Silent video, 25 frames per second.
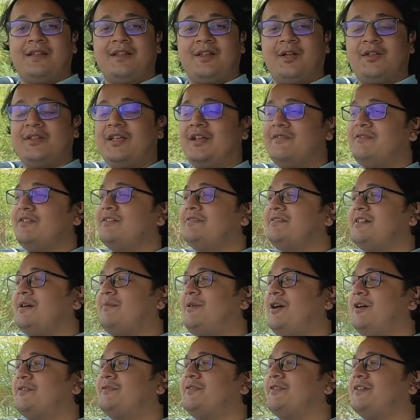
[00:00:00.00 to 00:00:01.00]
now that we've
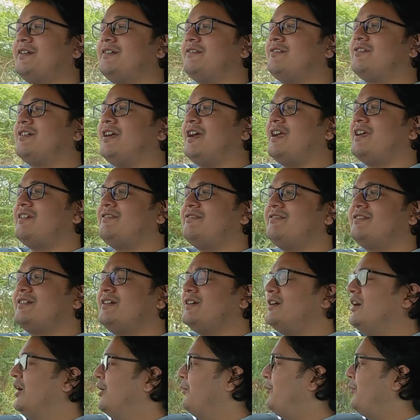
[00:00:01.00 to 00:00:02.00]
come out for a drive,
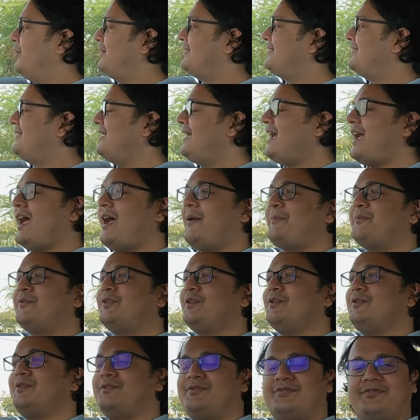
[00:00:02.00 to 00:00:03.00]
what's the
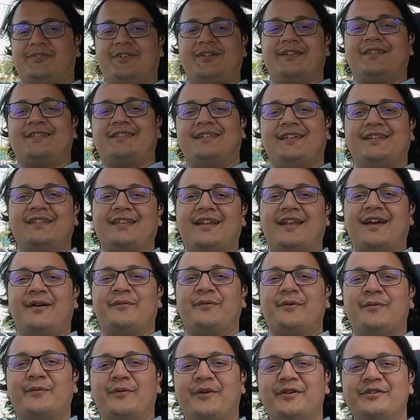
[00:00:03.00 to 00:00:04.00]
absolute first thing that I
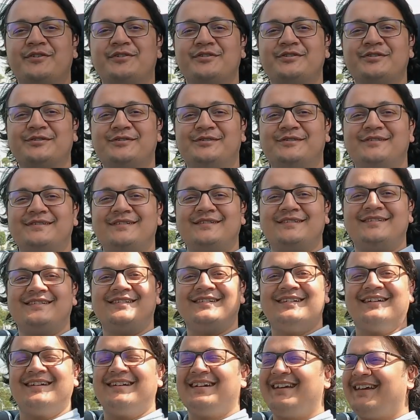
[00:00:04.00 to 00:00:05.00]
would want to do?
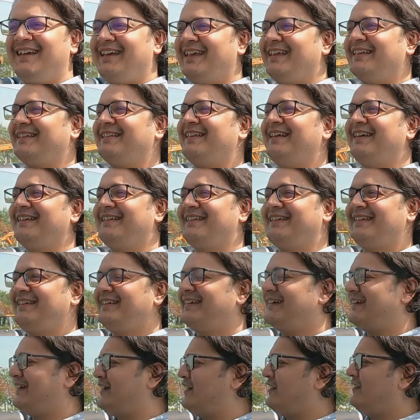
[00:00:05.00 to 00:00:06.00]
Is this:
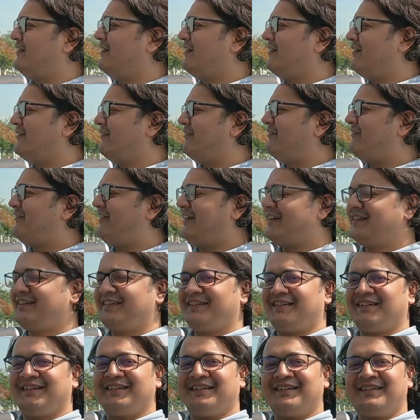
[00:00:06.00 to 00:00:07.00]

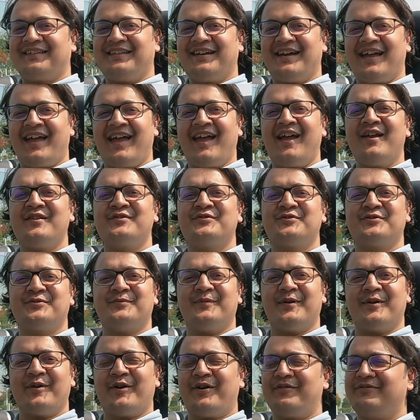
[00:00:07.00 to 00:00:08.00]
fix the
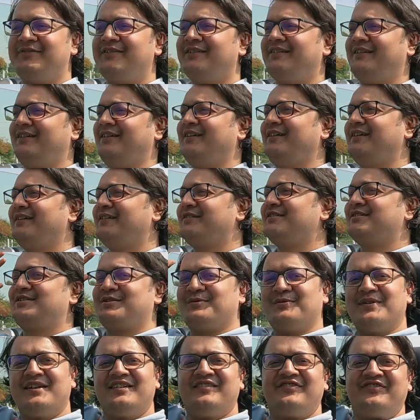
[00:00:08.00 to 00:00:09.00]
headroom on offer
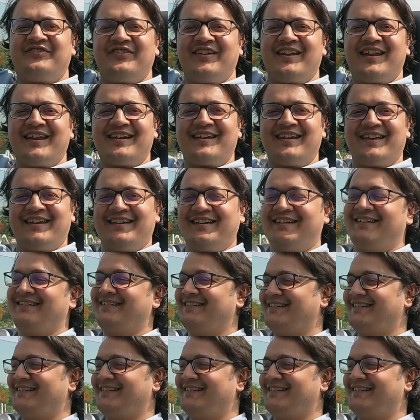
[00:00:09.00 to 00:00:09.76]
to infinity.